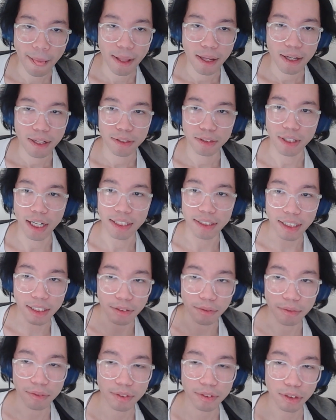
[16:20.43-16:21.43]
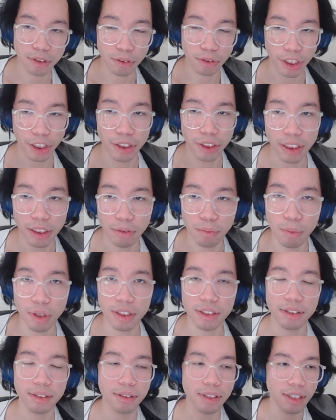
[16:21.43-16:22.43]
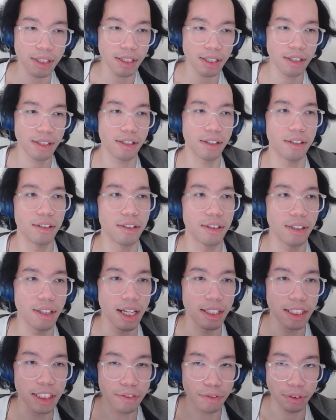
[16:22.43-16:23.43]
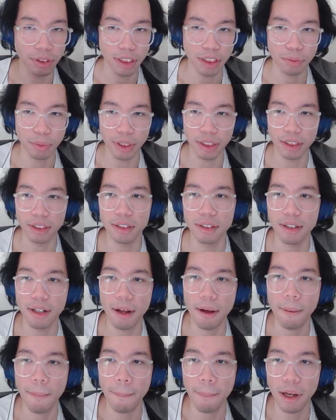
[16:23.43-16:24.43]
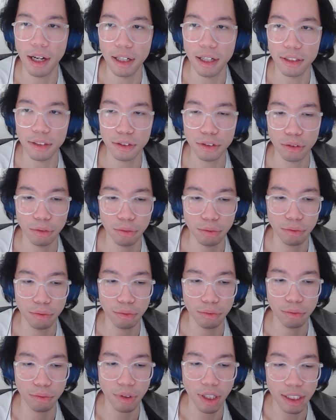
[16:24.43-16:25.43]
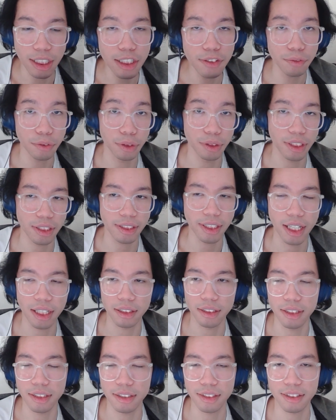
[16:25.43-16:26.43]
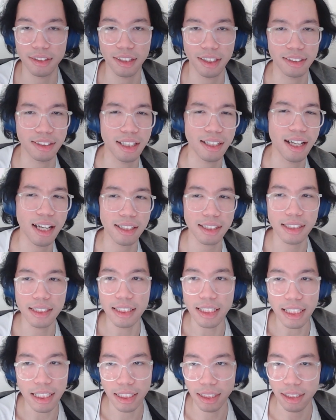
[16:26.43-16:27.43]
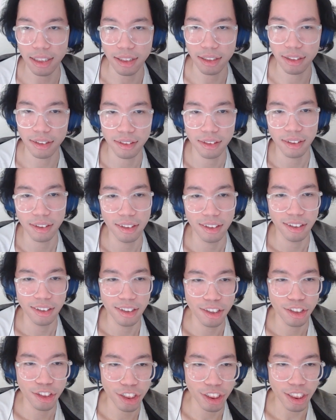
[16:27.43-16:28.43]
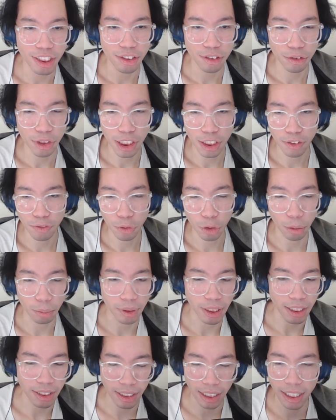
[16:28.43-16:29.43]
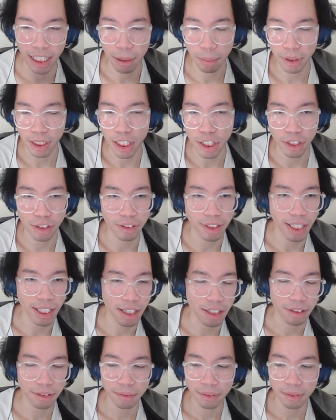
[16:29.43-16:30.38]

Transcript: So currently at least for this week, so at least for this day at least, because I can easily transform the entire application now.